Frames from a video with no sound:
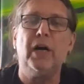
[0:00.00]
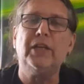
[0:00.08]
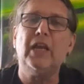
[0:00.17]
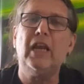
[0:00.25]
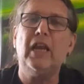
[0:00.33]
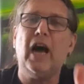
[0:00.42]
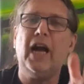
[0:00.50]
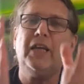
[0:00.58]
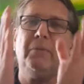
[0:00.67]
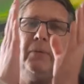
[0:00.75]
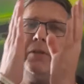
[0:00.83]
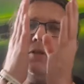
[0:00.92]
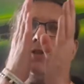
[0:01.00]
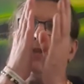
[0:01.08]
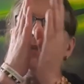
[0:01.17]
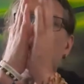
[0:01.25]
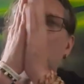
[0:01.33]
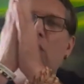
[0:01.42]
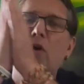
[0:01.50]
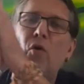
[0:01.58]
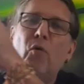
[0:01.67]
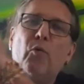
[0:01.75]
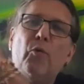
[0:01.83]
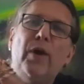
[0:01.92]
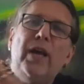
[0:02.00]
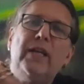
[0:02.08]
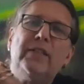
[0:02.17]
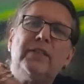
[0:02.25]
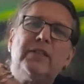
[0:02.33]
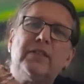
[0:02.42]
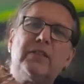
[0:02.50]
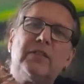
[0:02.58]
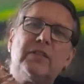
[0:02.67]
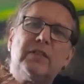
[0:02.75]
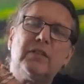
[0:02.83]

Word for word: an alignment with